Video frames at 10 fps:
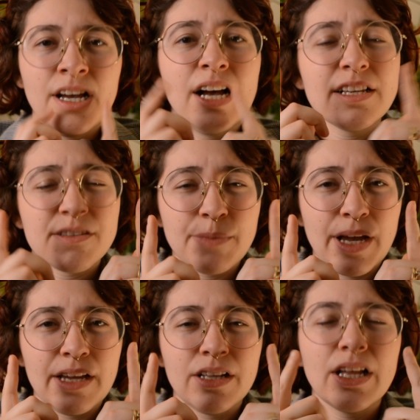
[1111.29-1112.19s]
a
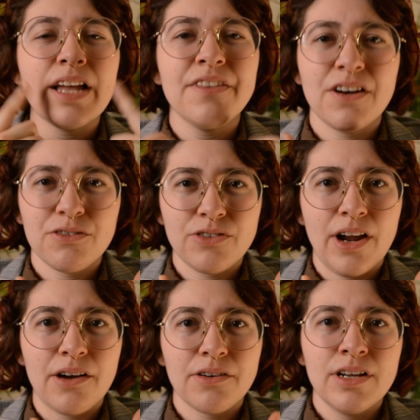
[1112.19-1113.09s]
smile, and then a
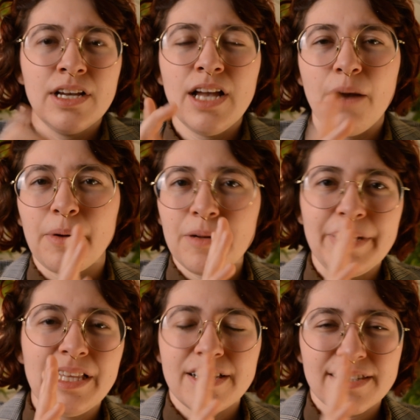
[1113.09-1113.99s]
frown, and we're going to make
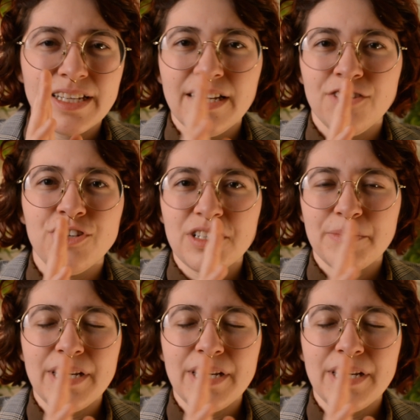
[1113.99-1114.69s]
that slight adjustment